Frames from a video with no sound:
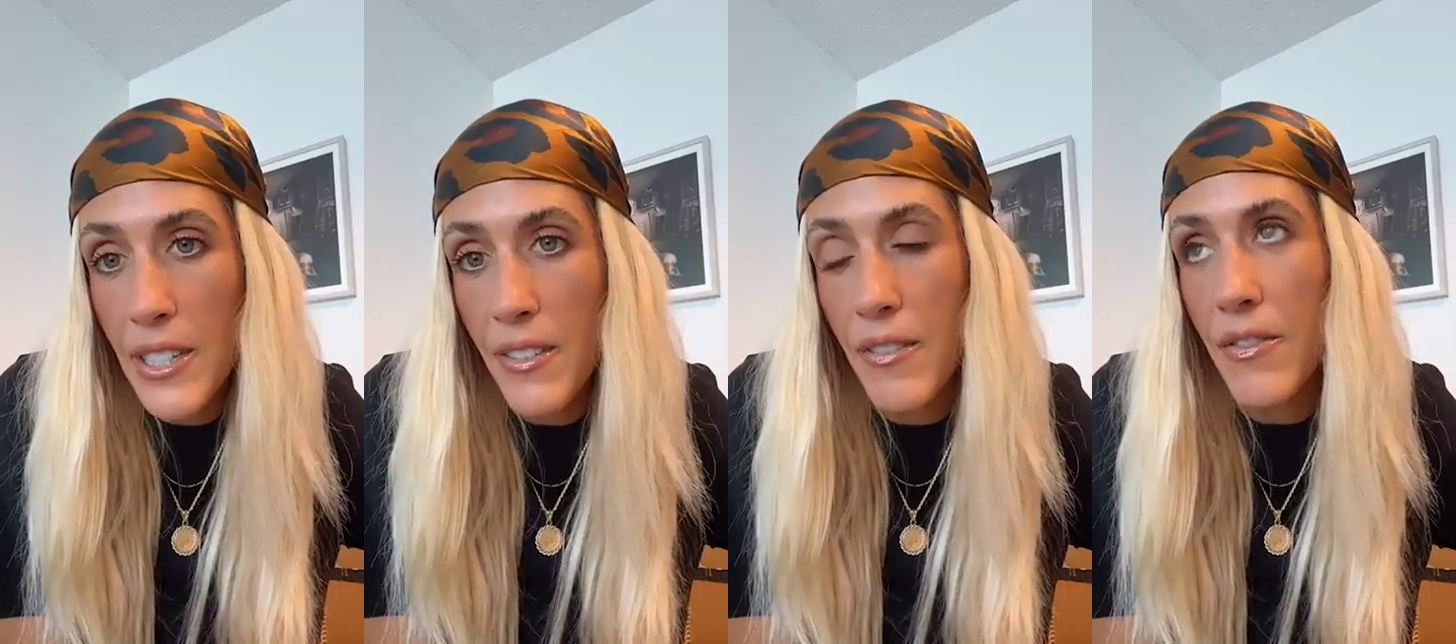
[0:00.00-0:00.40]

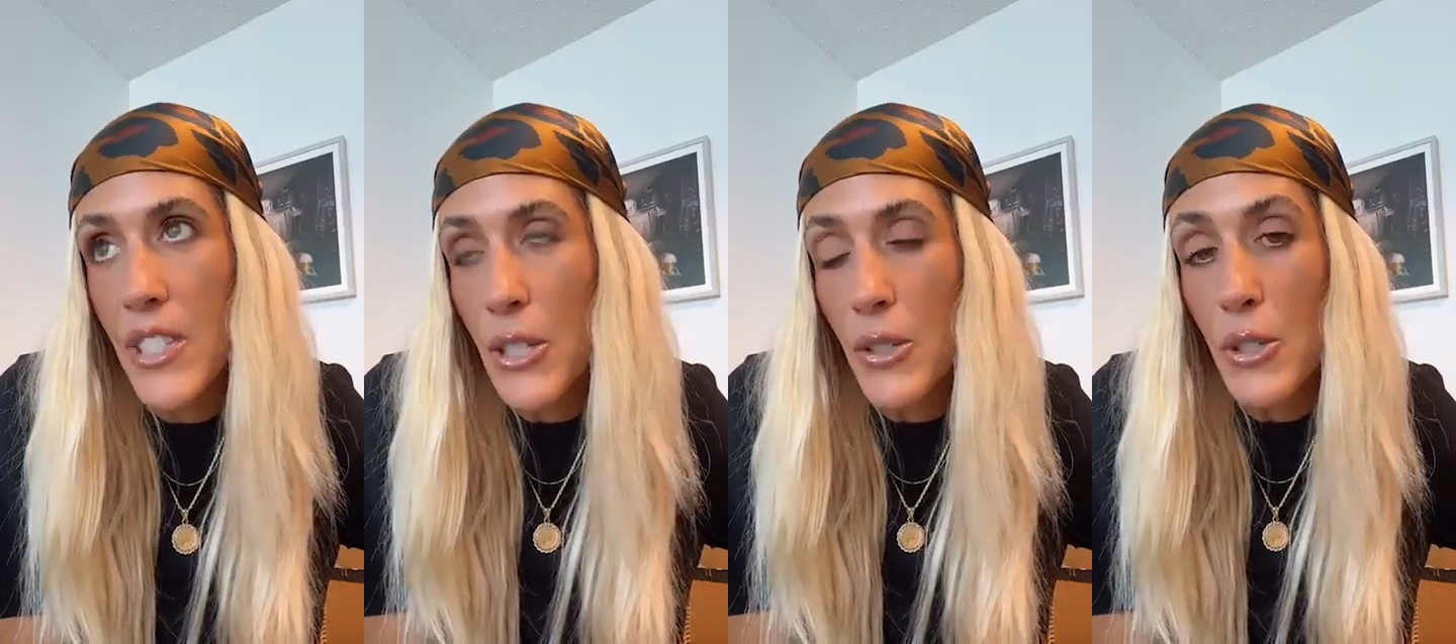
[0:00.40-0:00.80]

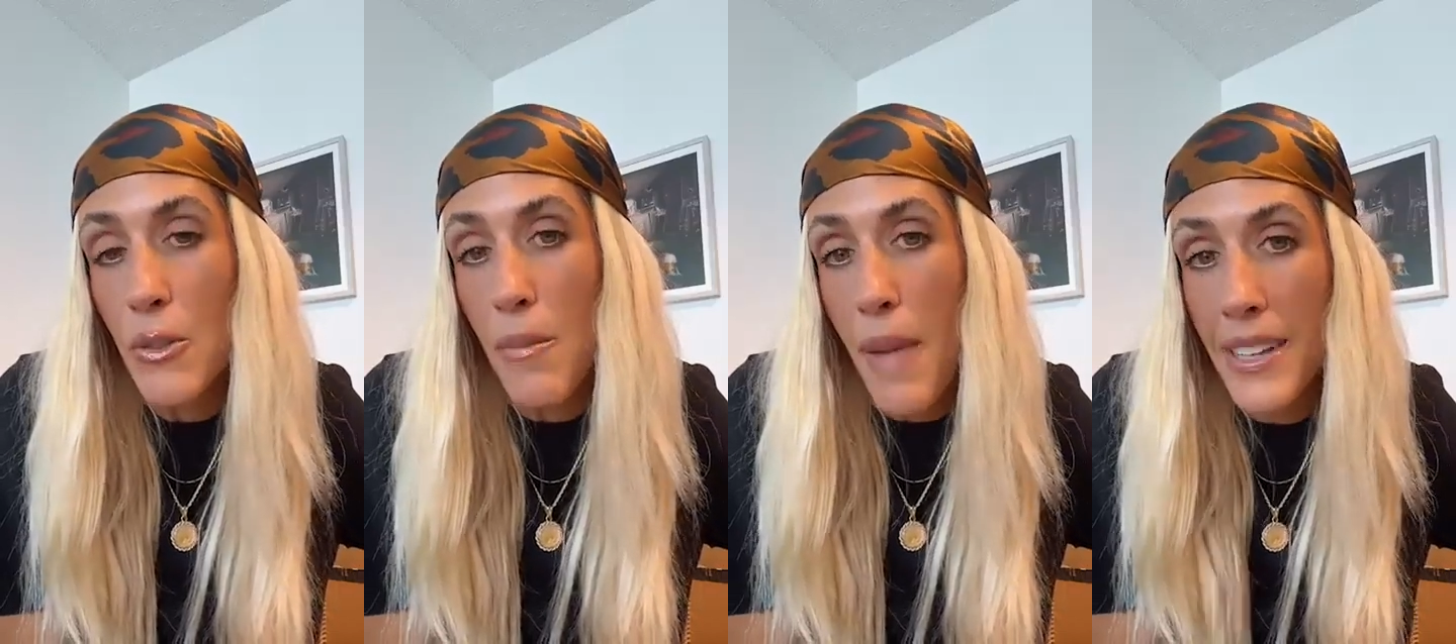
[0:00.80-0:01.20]

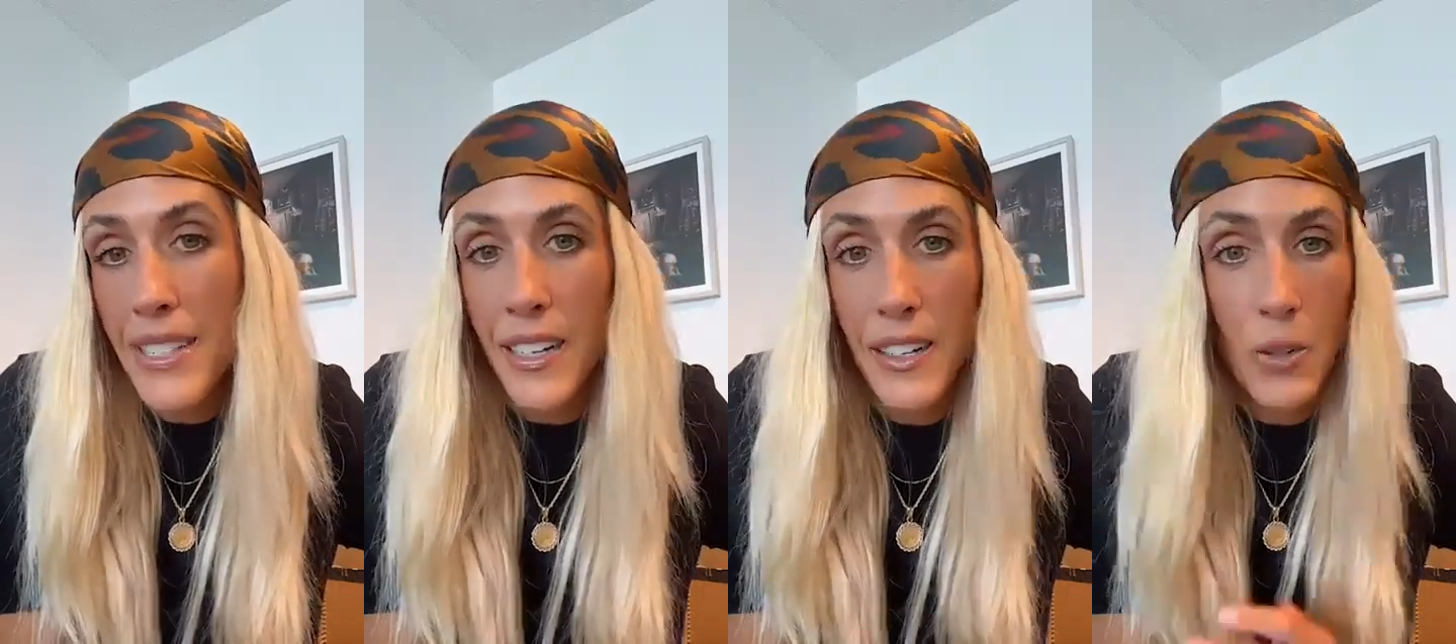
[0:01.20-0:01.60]
the
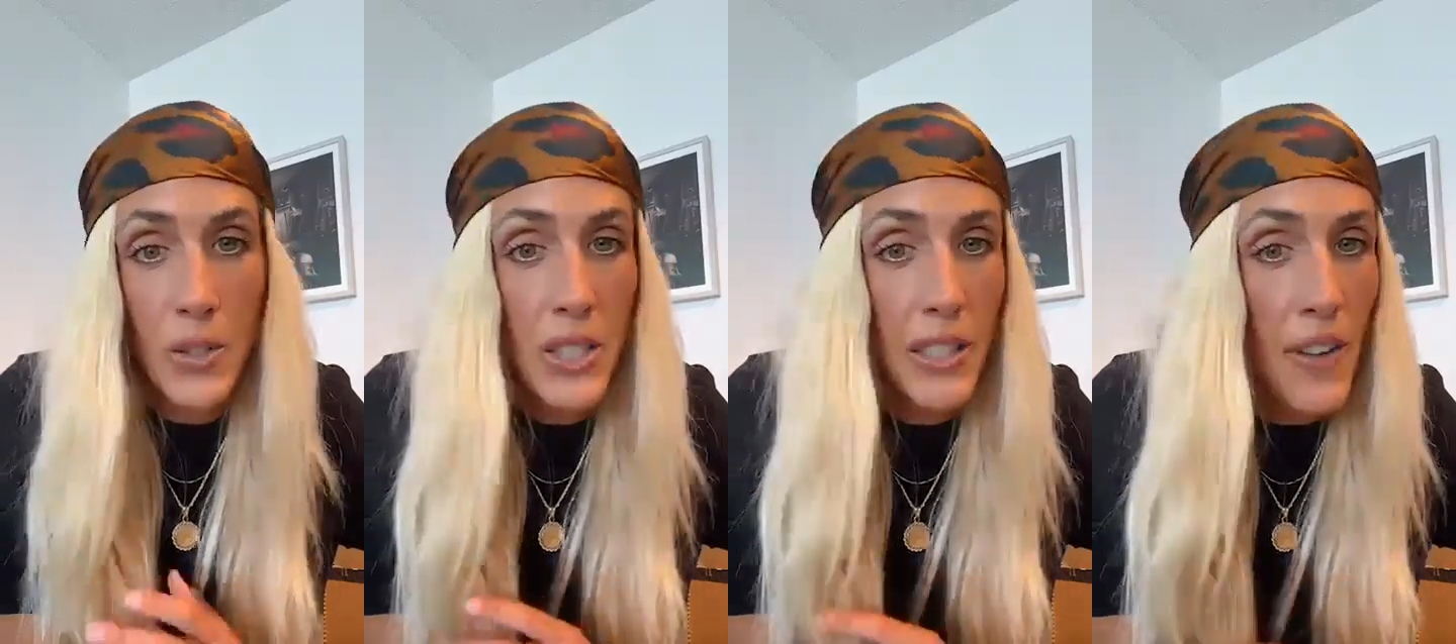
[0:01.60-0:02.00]
masculine
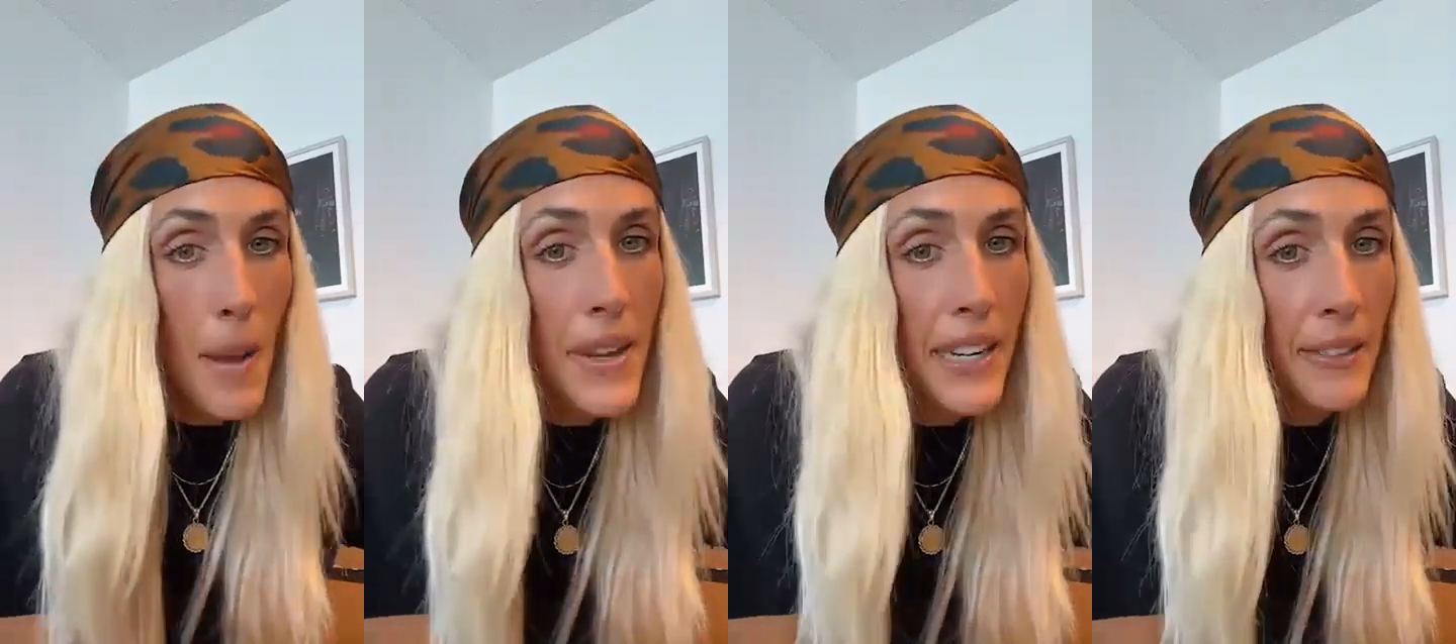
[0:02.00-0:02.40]
or to the
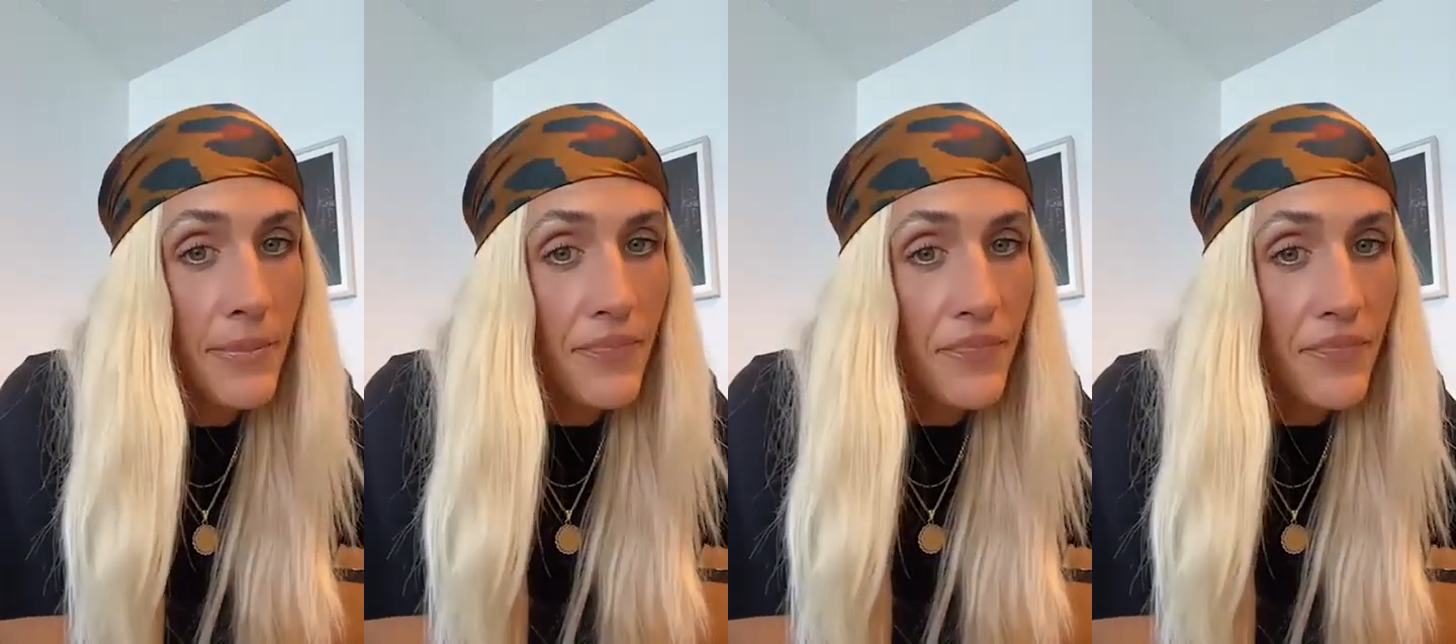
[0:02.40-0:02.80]

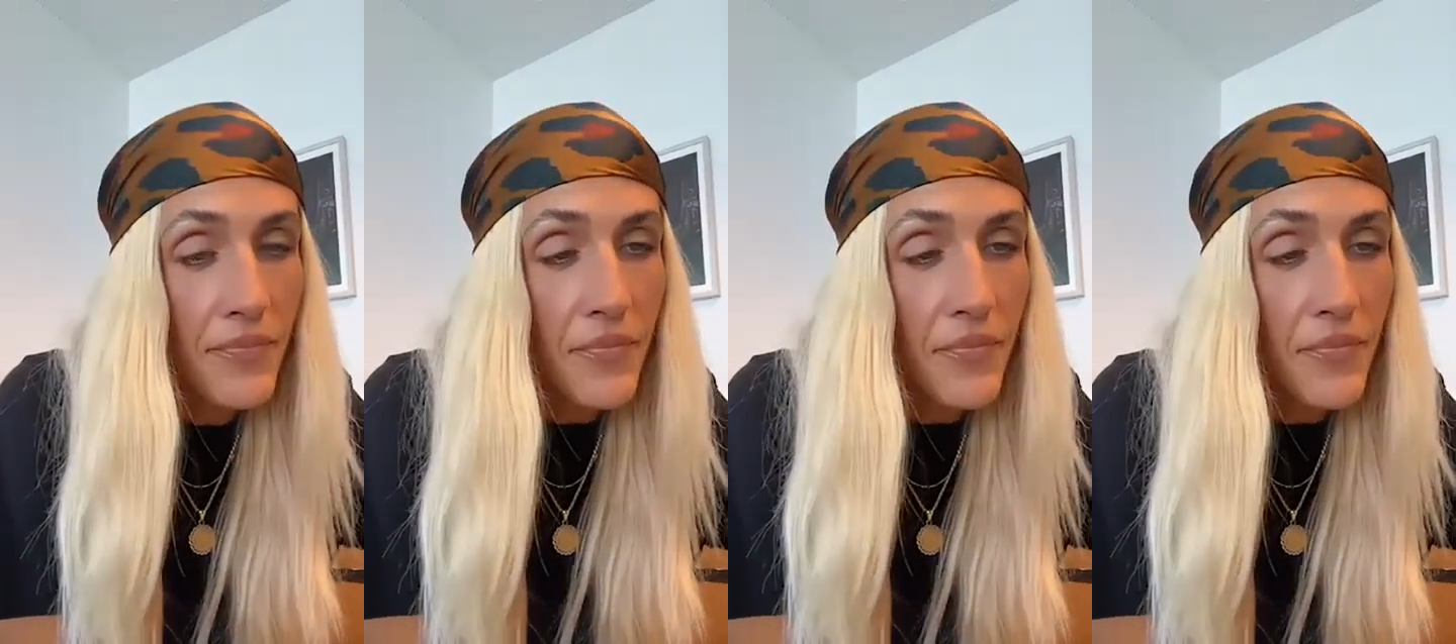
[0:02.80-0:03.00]
feminine,